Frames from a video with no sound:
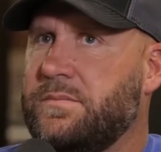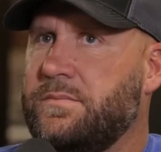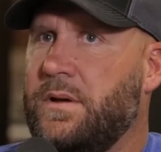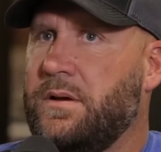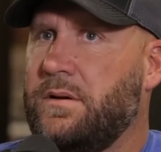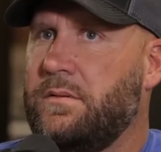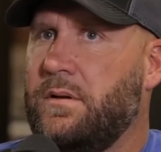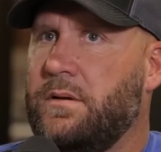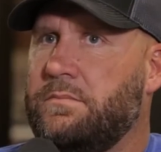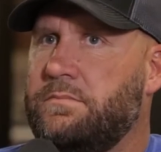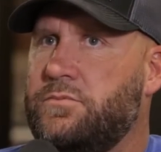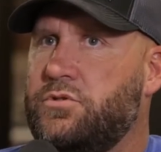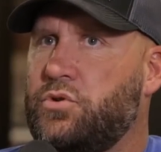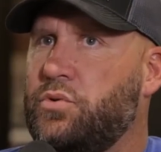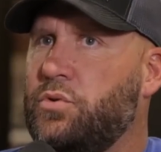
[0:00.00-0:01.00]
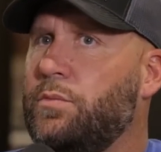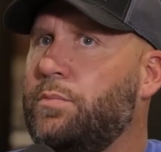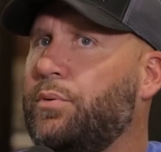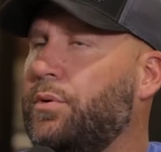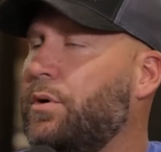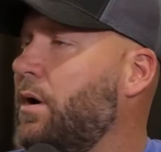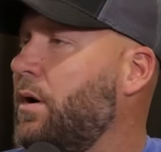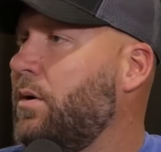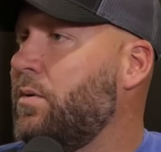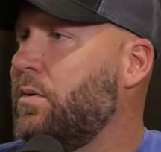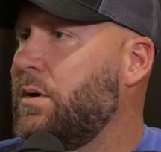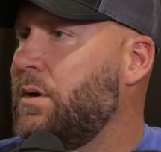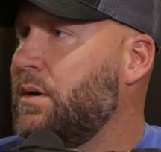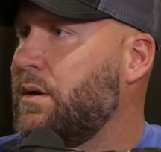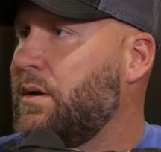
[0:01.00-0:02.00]
a true
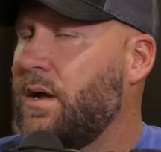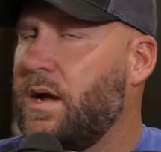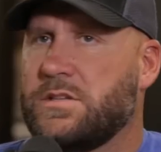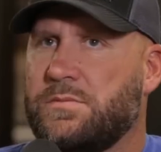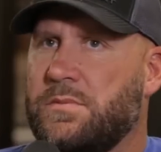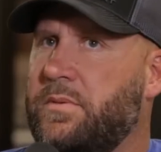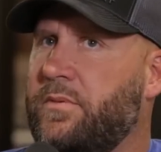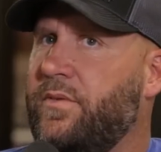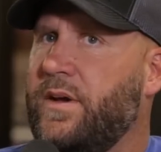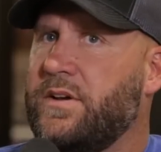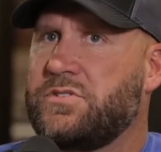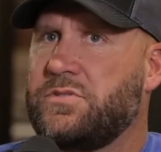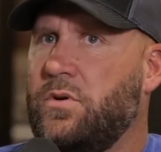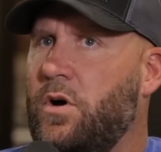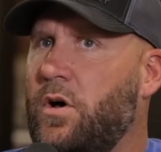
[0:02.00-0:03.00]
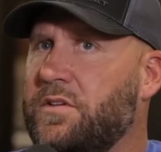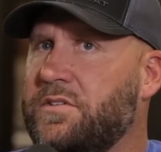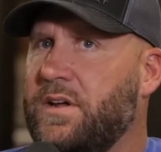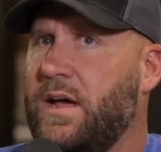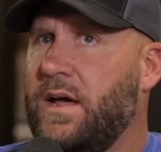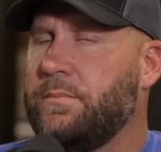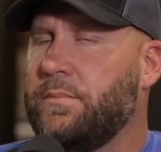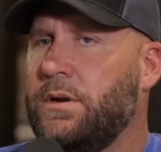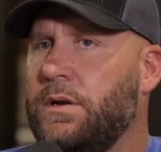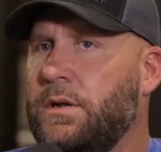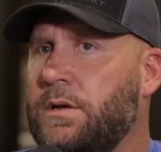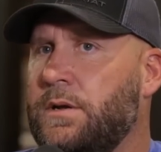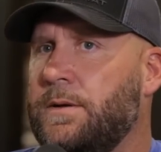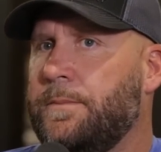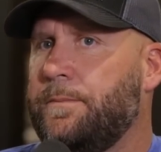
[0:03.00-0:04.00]
pro, consummate professional all the time. But
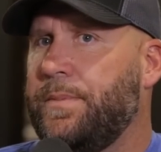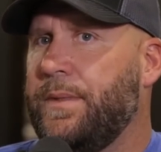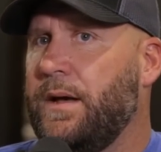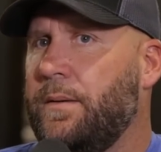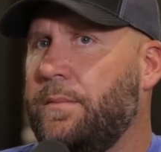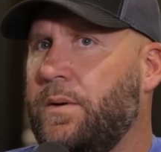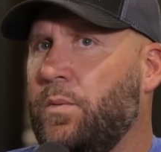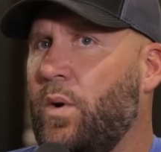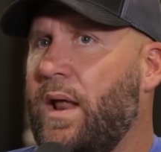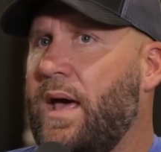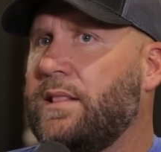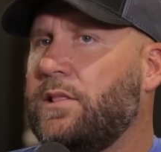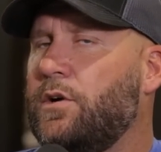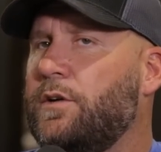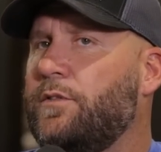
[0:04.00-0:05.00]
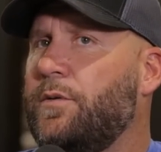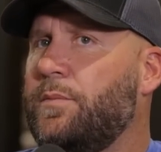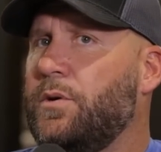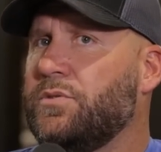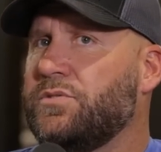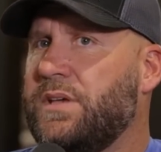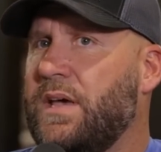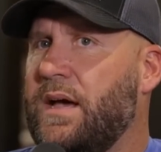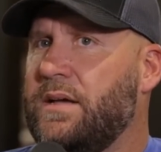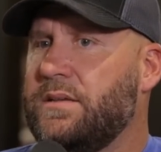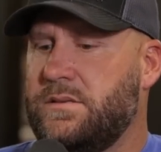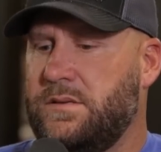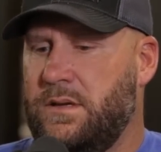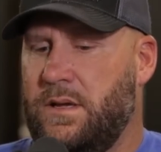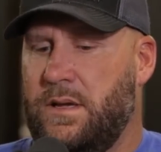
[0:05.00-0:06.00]
and what I learned from those
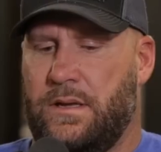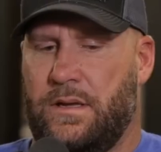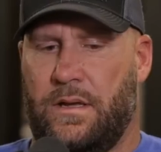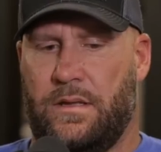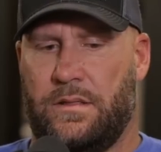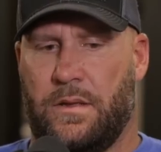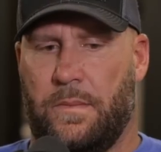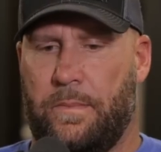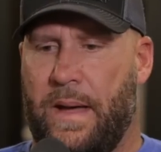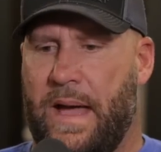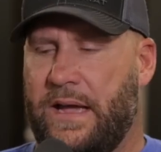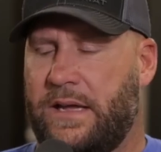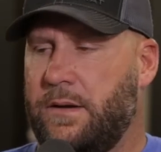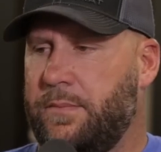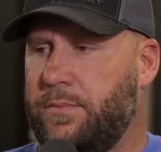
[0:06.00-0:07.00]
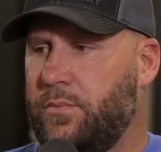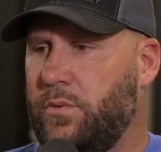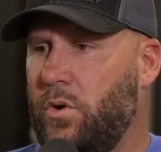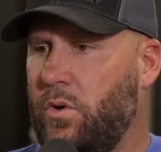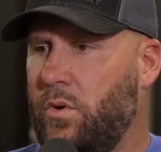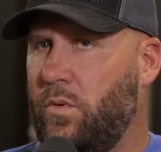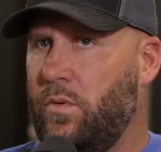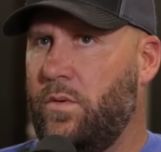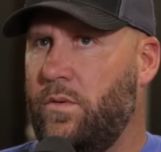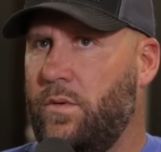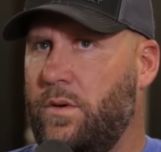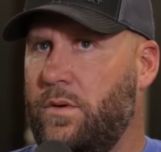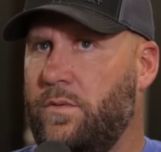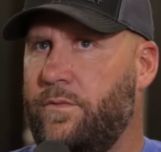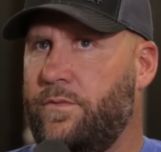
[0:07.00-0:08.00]
guys, the backup role
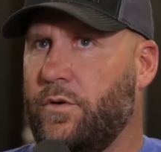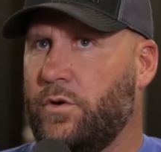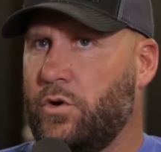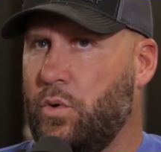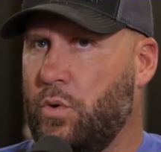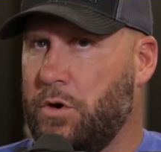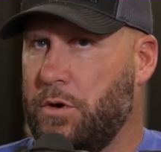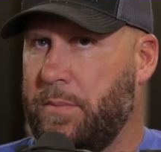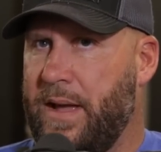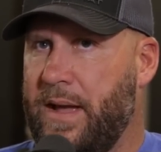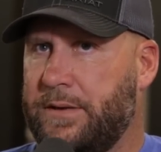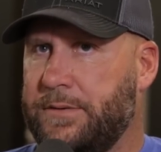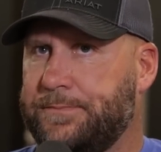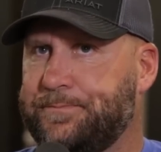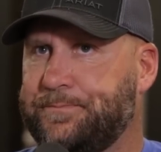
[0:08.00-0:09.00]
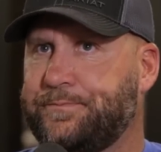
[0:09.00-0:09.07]
for quarterback